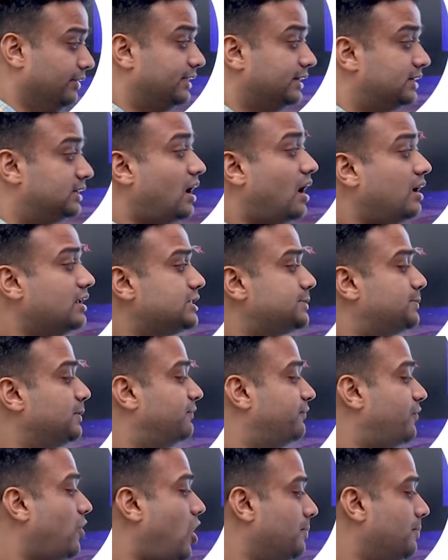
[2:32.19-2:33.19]
The dance
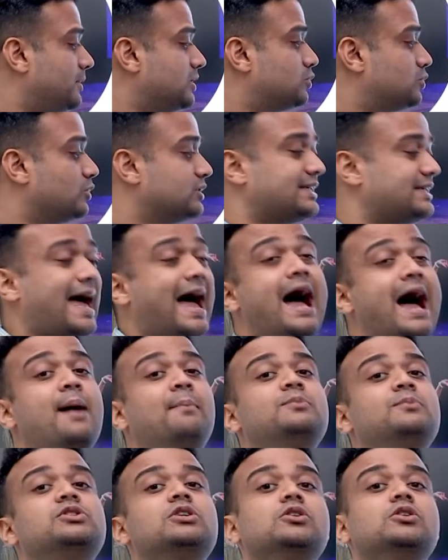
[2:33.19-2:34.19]
performance was
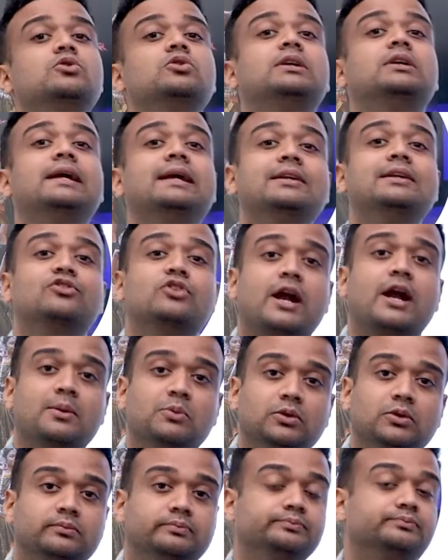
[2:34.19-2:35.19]
absolutely
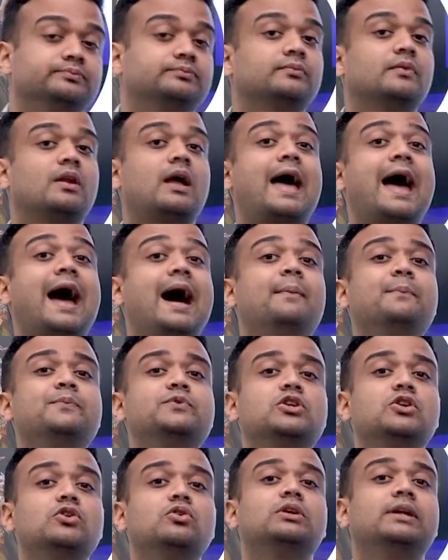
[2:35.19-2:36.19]
incredible.
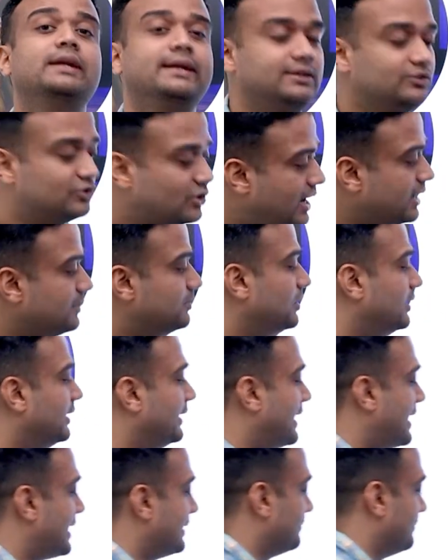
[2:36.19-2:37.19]
Absolutely incredible
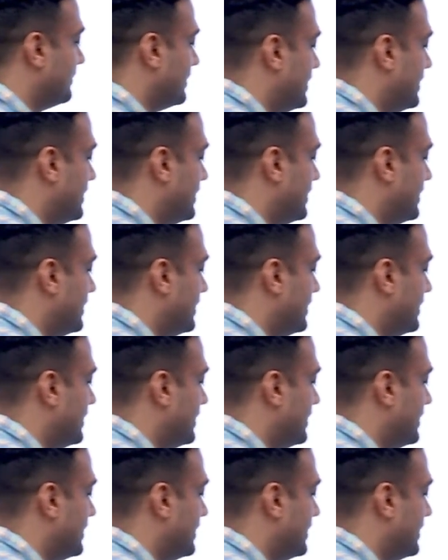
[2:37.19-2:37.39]
again